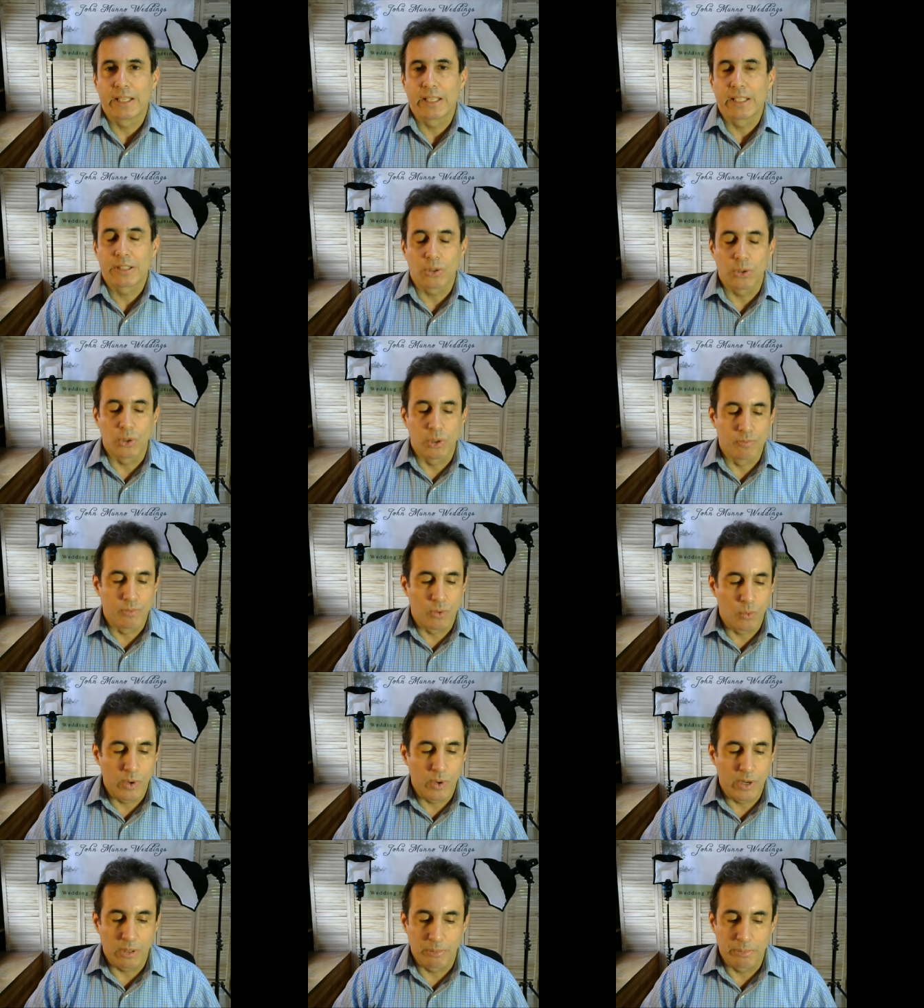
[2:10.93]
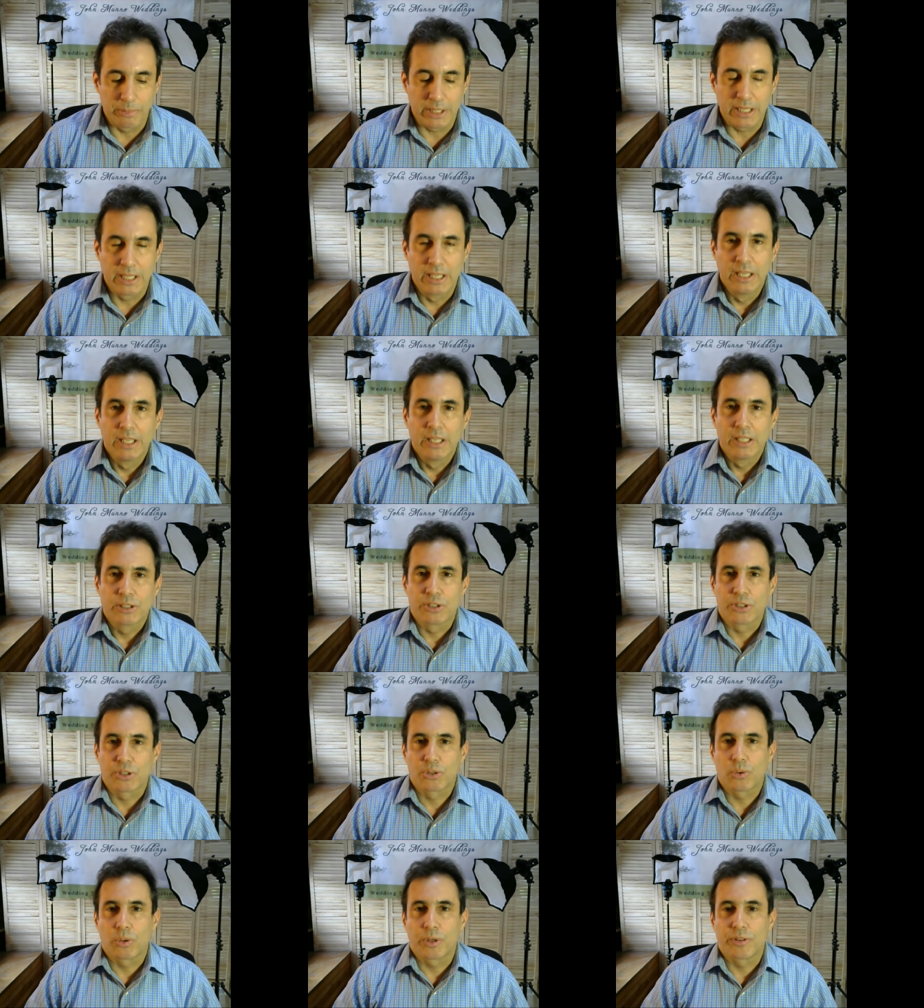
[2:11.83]
It's overwhelming to
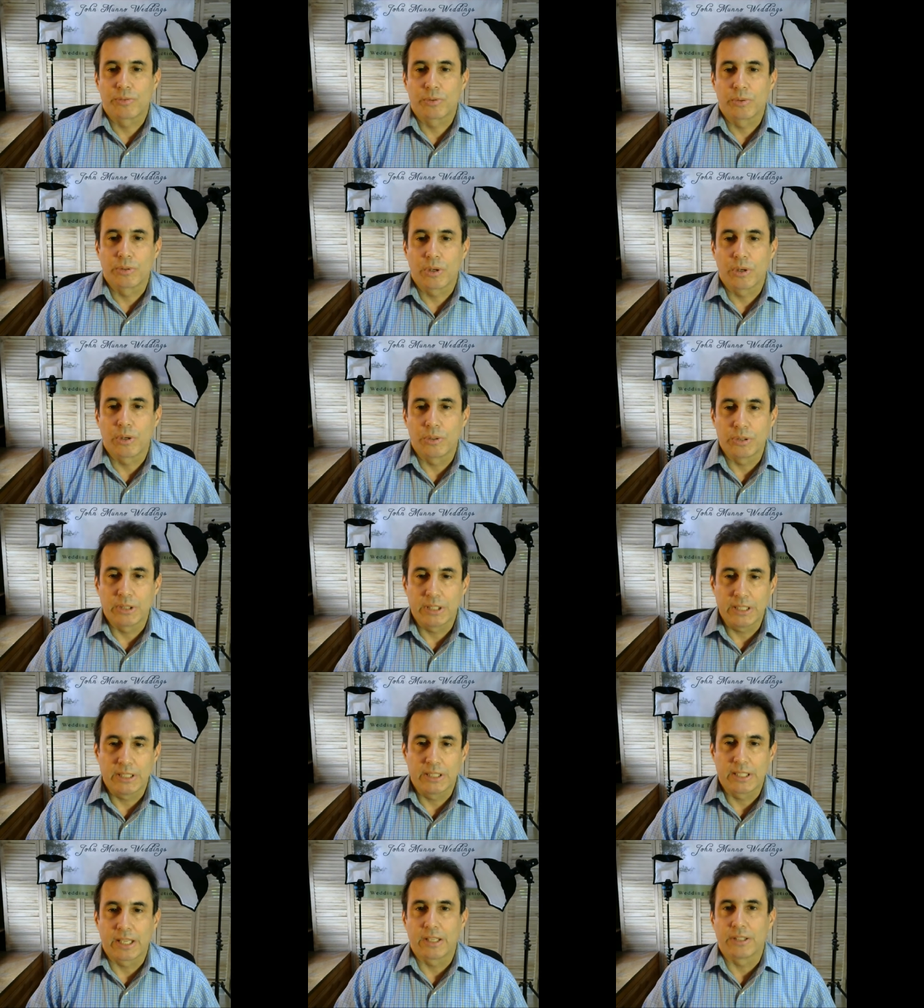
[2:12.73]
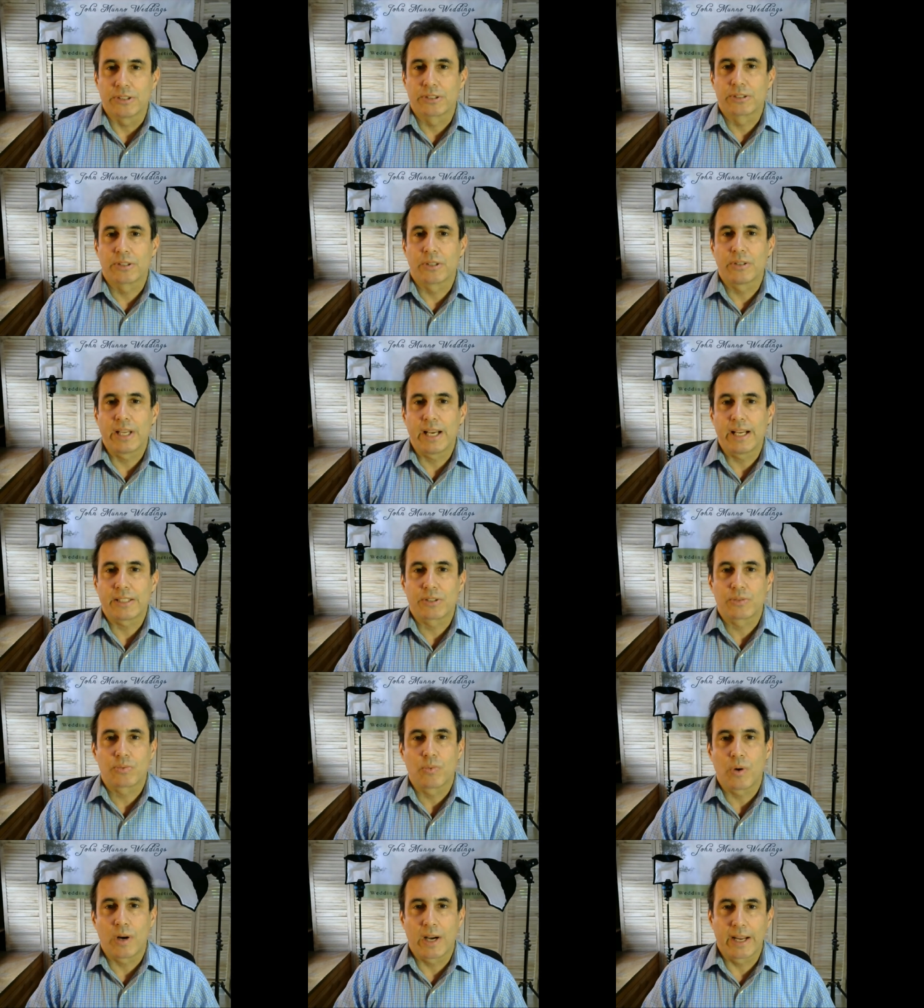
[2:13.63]
sort through the whole details. So that's
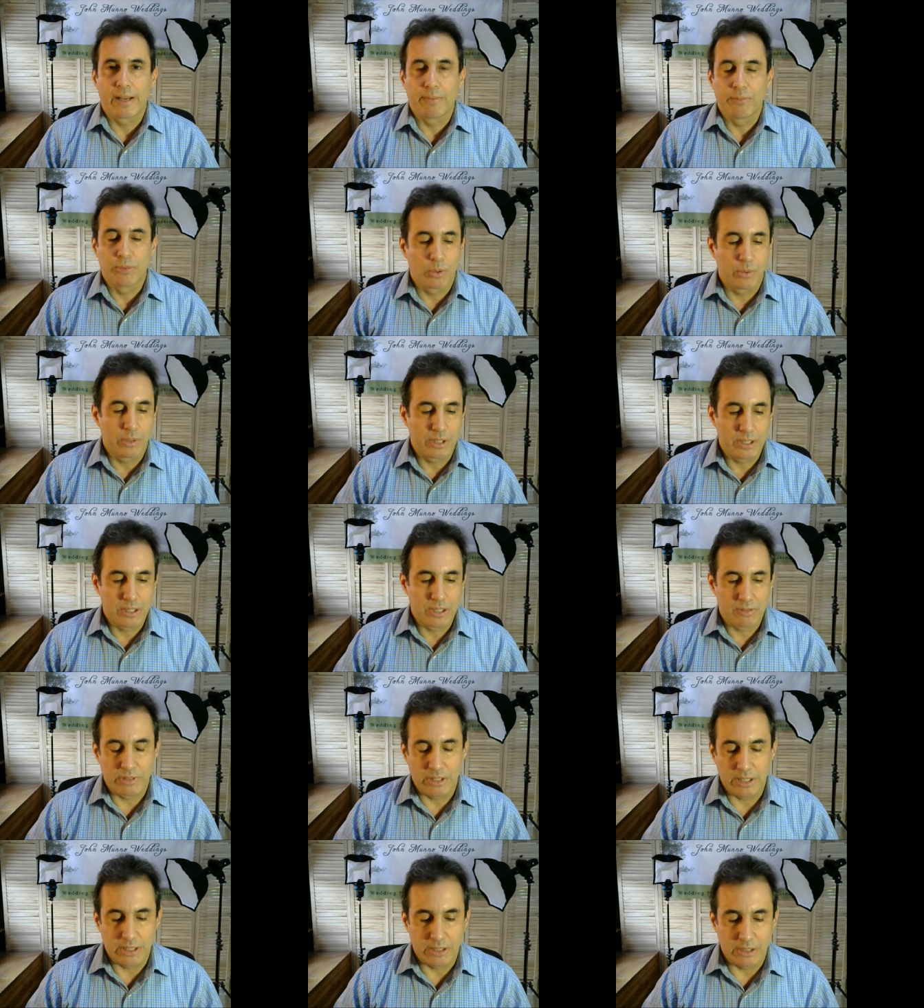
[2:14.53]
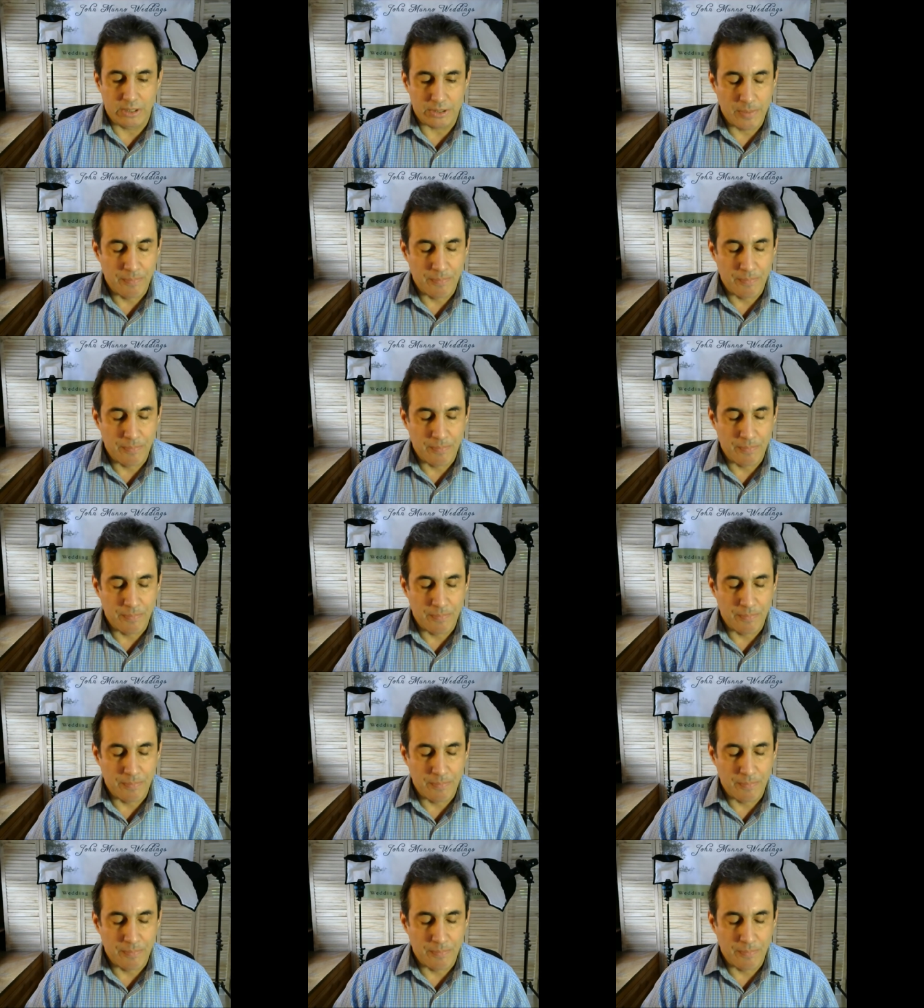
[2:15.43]
why I'm doing these videos.